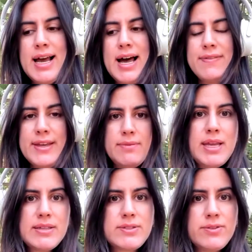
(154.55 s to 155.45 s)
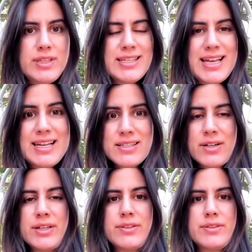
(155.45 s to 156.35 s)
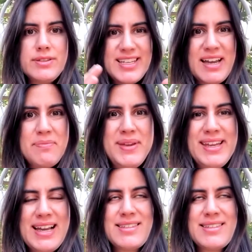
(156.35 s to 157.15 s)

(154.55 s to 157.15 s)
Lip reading: And then based on this, I started typing,